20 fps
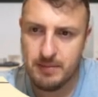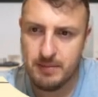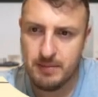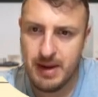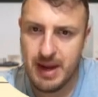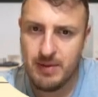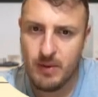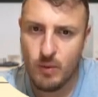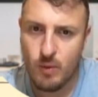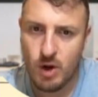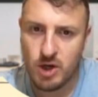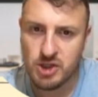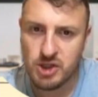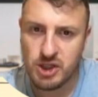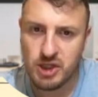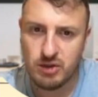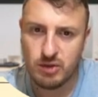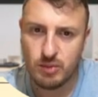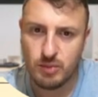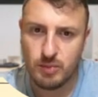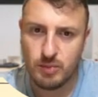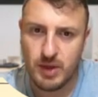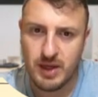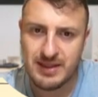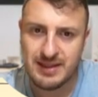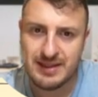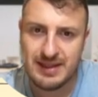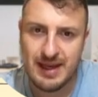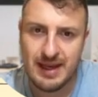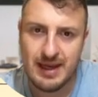maybe Washington
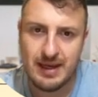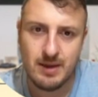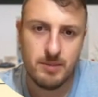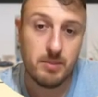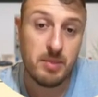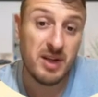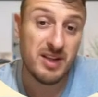plus ten,